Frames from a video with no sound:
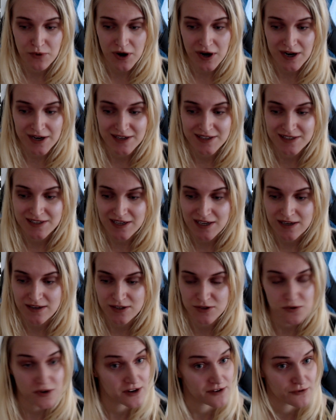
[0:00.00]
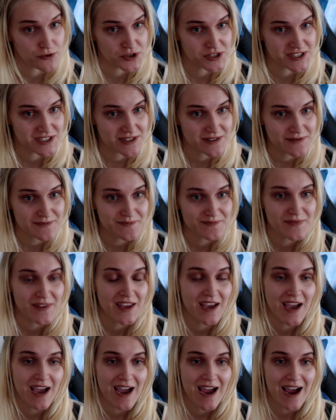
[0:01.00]
Pride 2014,
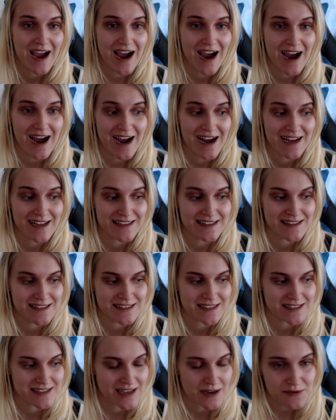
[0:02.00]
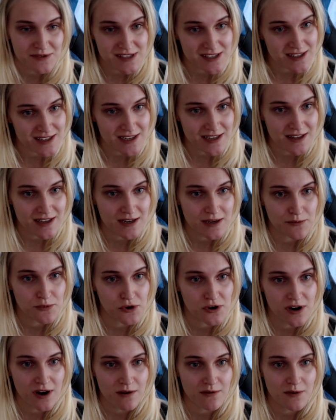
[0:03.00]
and that was the day that he
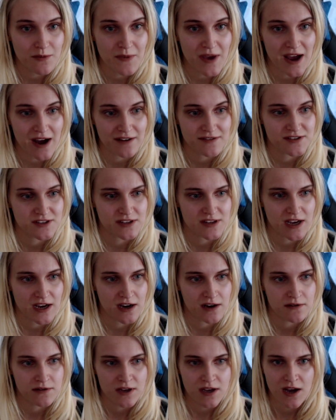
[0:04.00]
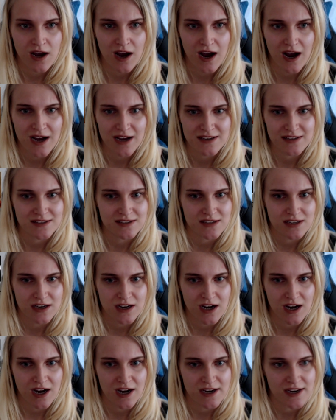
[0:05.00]
broke up with me after that. And
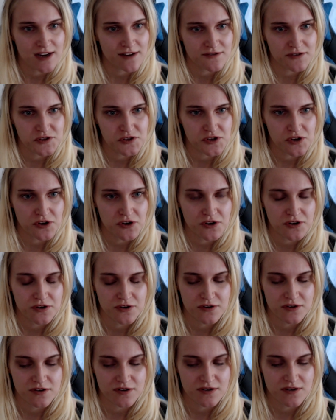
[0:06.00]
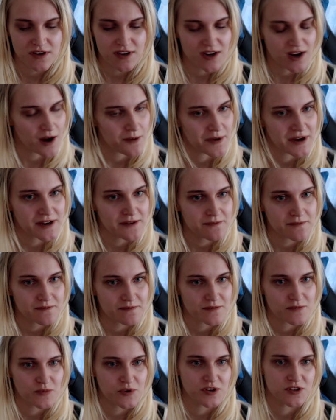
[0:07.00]
I never saw it coming.
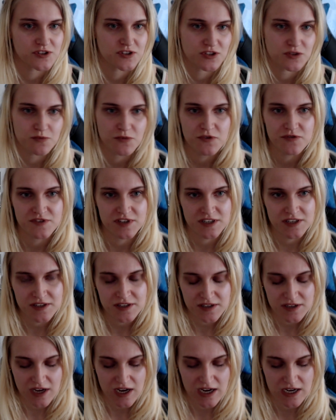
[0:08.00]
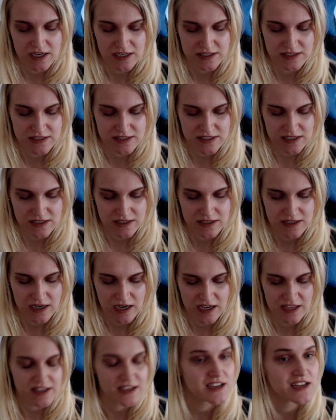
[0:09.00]
We'd just moved in, and
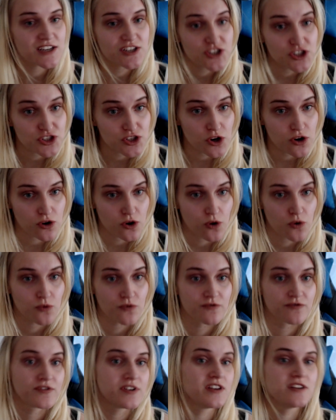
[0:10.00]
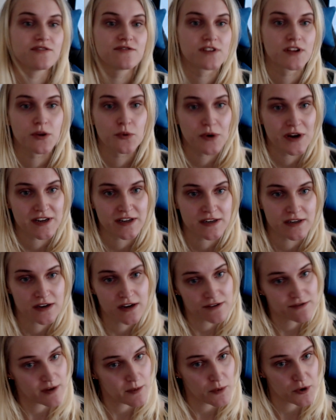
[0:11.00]
I think he just got cold feet for the wedding,
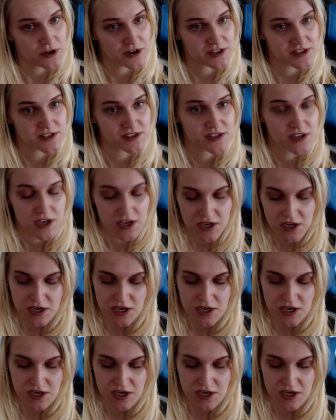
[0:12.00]
if I'm honest.